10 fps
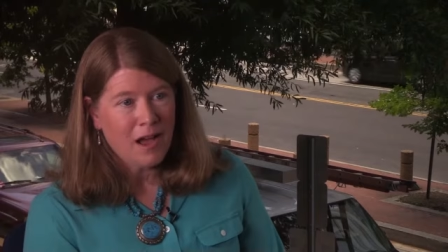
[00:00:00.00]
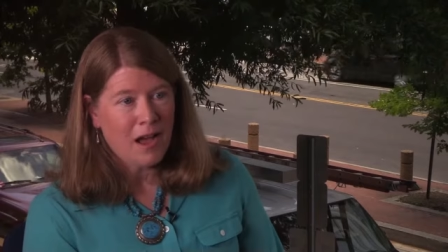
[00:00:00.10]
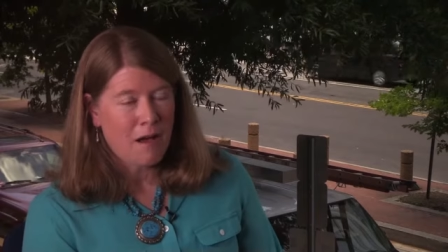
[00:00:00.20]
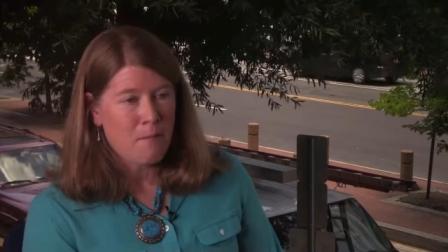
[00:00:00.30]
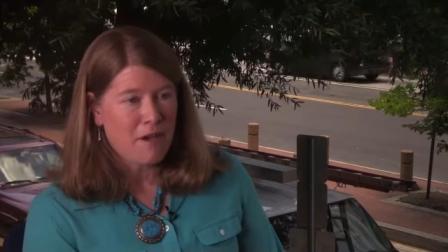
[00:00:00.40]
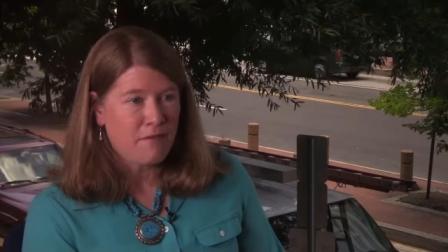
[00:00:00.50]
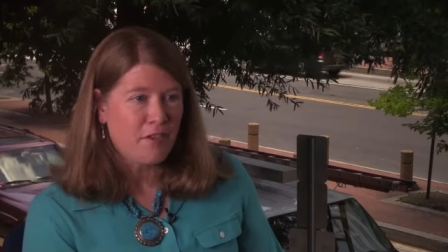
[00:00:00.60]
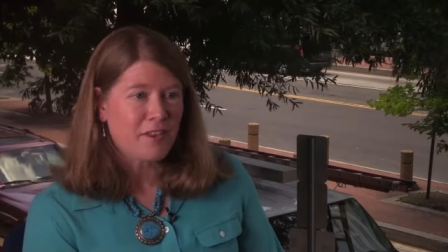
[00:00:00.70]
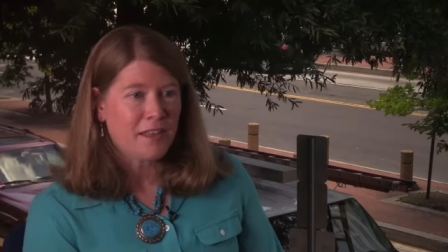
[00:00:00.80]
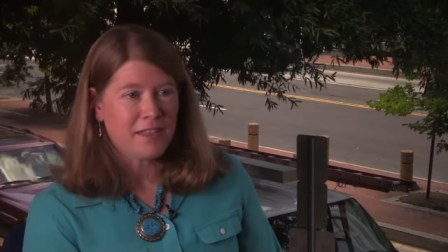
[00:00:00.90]
Um, by
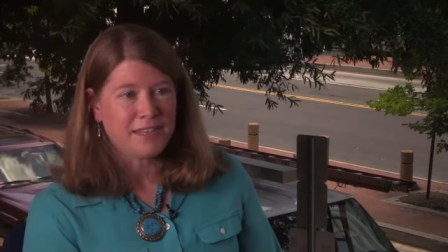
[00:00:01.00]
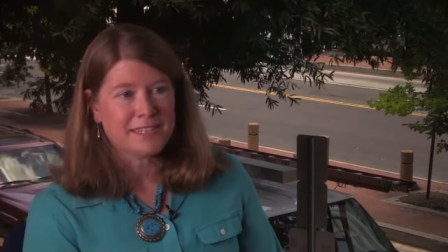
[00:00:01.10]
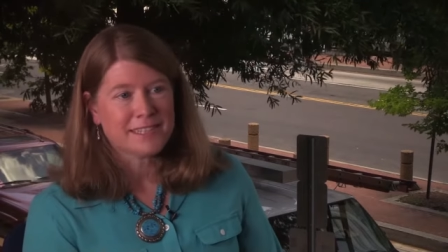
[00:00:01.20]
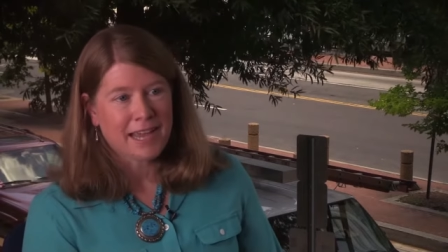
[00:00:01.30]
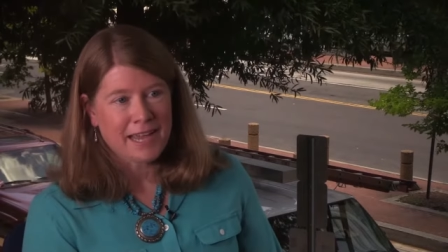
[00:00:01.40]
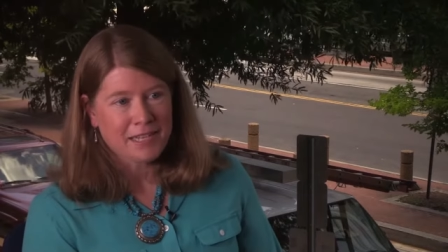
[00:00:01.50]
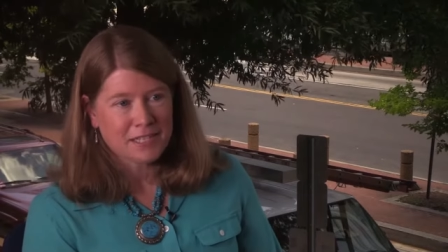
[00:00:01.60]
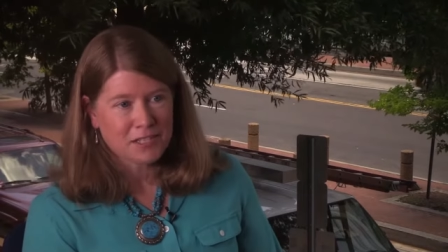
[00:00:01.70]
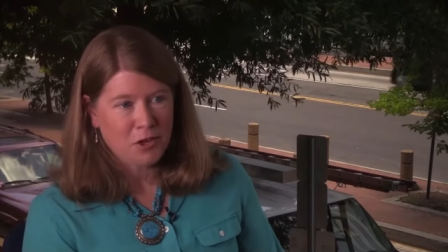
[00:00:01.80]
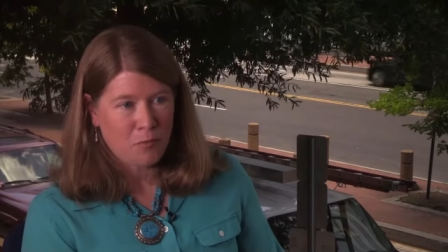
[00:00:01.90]
visiting these
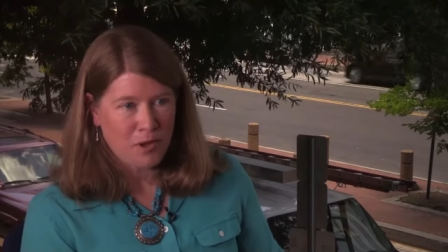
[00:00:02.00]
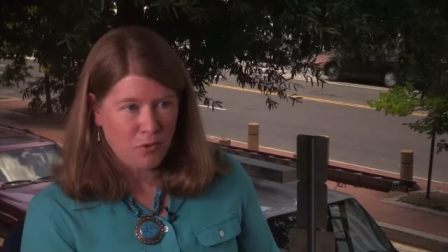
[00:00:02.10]
sites, you know, when you